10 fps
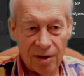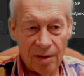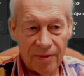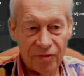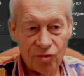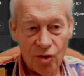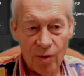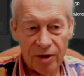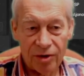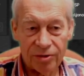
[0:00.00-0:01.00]
Coming
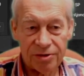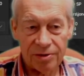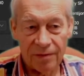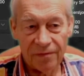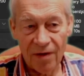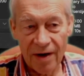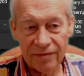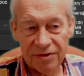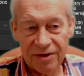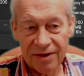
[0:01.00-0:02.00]
through a good sort of
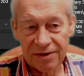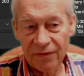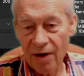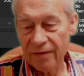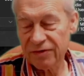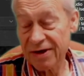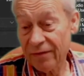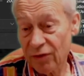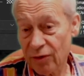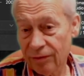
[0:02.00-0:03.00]
five and six, five,
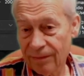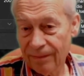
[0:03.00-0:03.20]
seven.